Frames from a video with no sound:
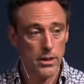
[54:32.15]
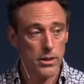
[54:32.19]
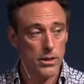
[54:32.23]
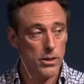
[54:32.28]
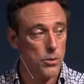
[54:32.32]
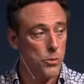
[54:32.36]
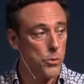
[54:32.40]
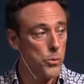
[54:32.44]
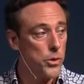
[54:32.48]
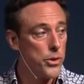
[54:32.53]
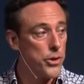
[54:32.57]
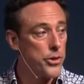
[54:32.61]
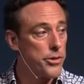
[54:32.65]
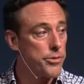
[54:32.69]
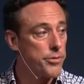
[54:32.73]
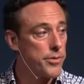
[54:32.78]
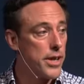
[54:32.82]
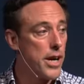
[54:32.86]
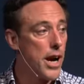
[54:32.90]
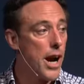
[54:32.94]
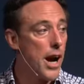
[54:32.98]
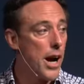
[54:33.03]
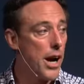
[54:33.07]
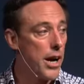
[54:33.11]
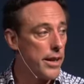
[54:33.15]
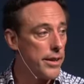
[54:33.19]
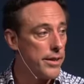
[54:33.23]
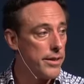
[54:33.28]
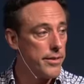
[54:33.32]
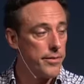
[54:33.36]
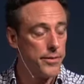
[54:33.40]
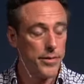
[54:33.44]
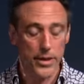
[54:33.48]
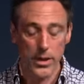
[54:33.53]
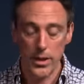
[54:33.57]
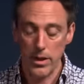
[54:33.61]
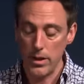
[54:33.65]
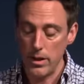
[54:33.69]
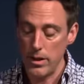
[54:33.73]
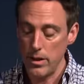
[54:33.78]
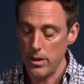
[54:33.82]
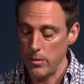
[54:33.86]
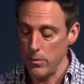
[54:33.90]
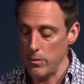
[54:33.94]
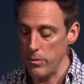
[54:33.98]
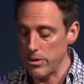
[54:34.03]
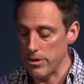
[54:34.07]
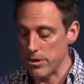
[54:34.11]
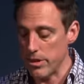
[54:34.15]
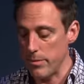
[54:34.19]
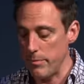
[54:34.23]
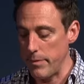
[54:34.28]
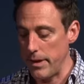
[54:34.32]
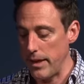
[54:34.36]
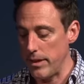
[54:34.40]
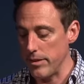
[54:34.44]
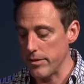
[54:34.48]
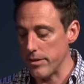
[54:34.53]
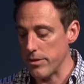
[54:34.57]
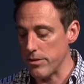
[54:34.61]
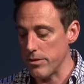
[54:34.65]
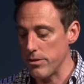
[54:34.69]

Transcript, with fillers: The Word of God, which commands us